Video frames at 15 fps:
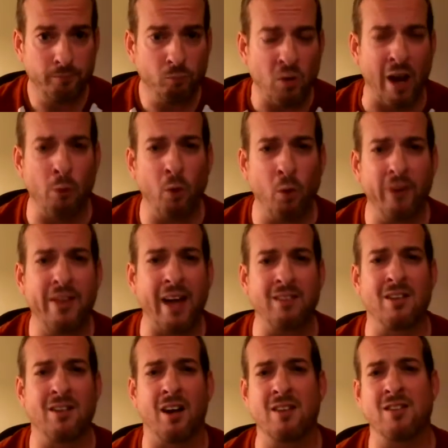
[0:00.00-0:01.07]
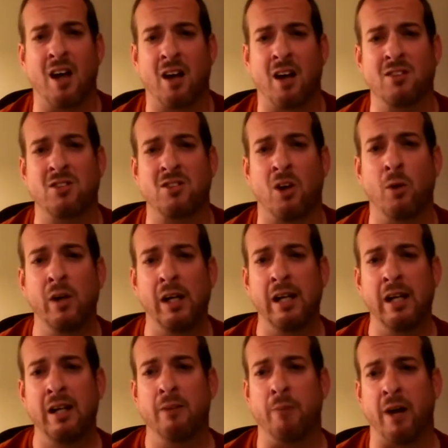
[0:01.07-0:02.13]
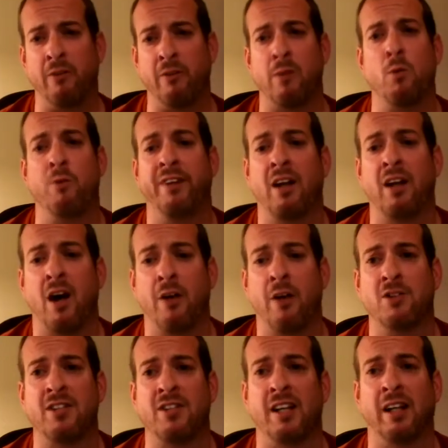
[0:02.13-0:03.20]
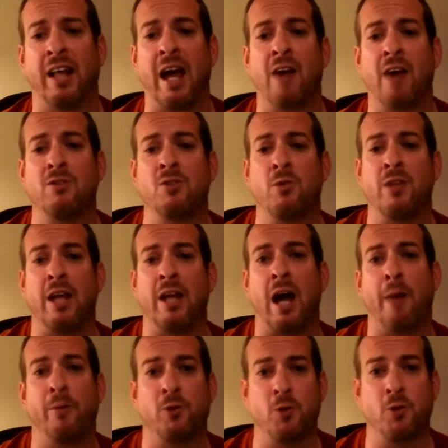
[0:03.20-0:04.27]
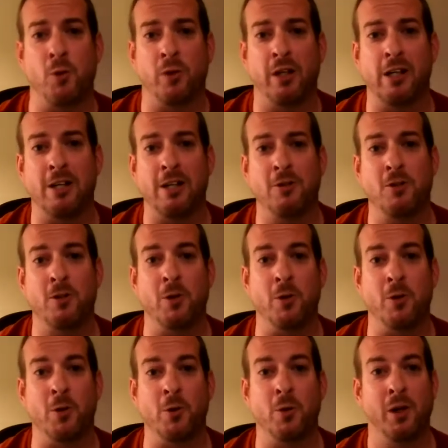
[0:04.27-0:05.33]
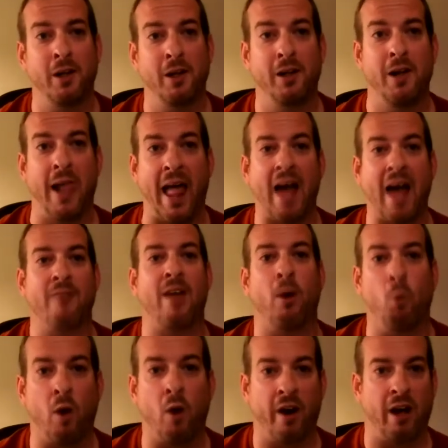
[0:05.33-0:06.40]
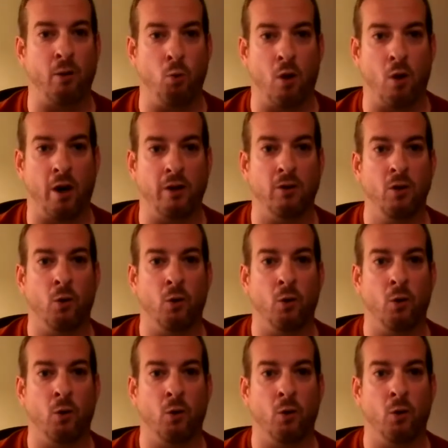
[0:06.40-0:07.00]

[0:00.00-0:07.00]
And what that does also, by removing others, it allows you the opportunity to have that one-on-one,